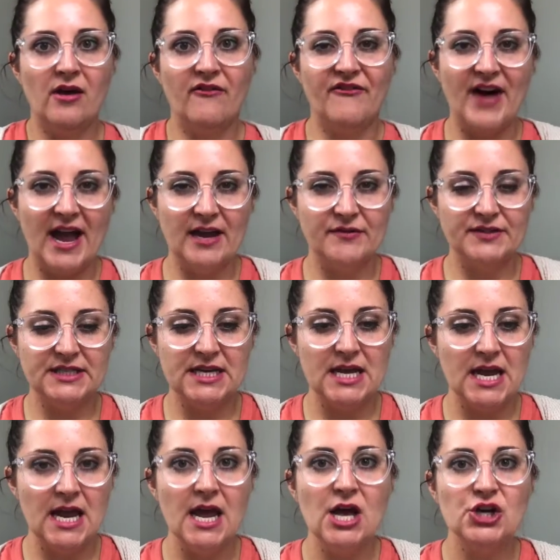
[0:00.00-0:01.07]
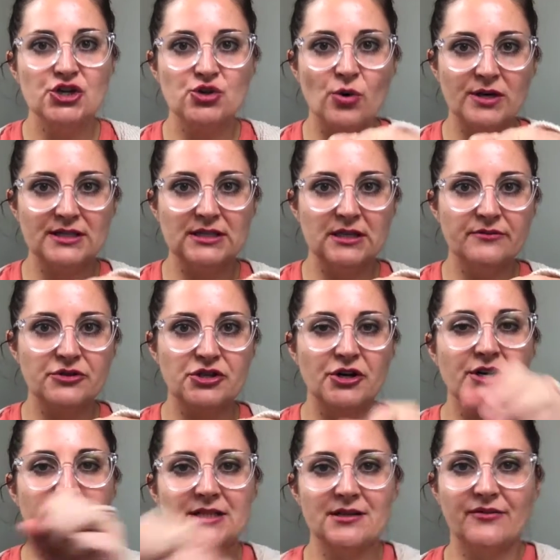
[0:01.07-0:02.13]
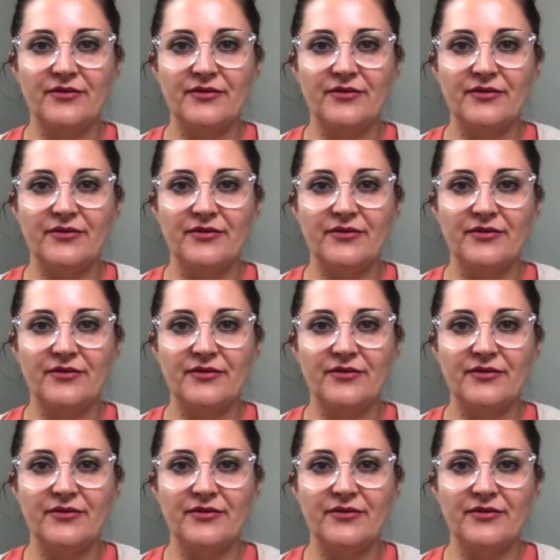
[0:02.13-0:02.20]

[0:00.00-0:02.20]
5T short sleeve shirts,